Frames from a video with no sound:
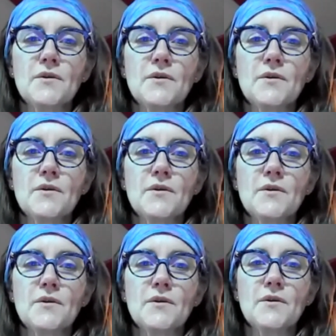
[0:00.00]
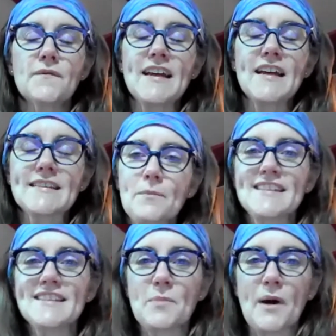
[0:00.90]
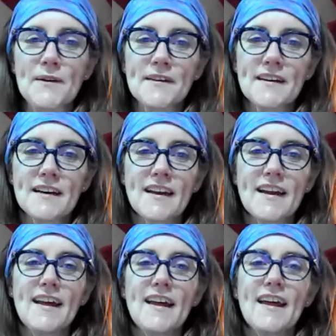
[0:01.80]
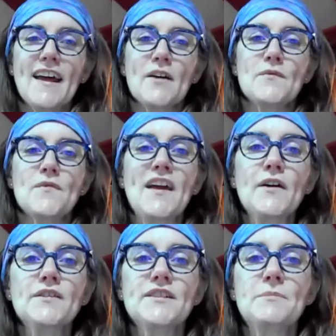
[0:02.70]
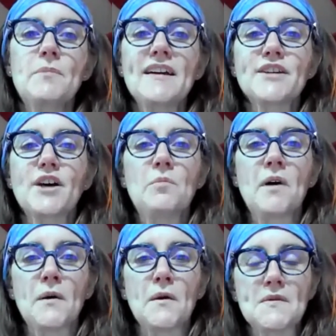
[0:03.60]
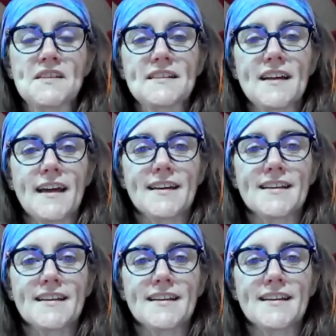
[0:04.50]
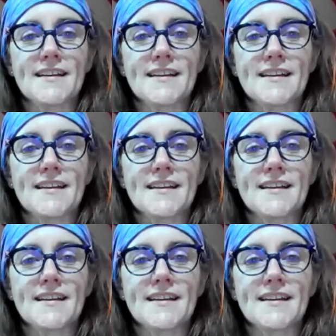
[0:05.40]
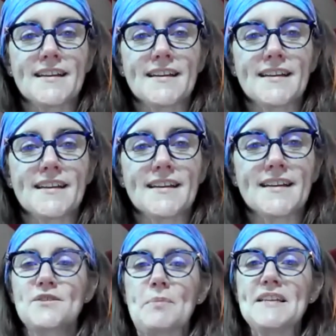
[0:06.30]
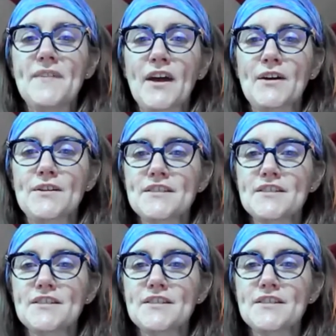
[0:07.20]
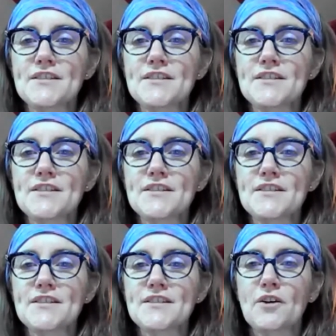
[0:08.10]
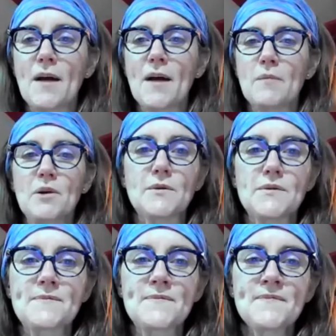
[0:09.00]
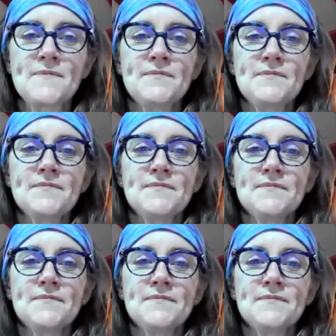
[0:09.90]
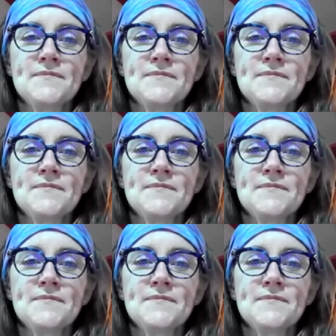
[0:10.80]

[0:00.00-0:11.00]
Heel toe your feet hip width distance apart. Finger to big toe pose, exactly how it sounds. Use your peace fingers to grab your big toes.